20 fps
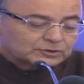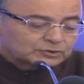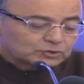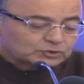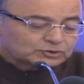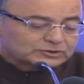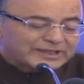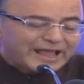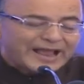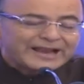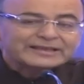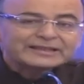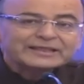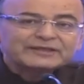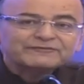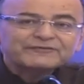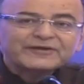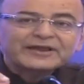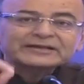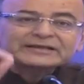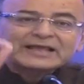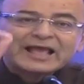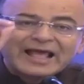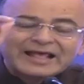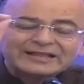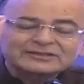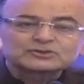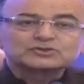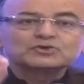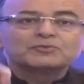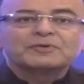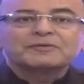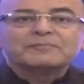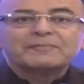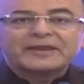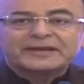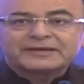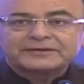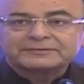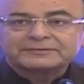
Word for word: to that effect has to be made.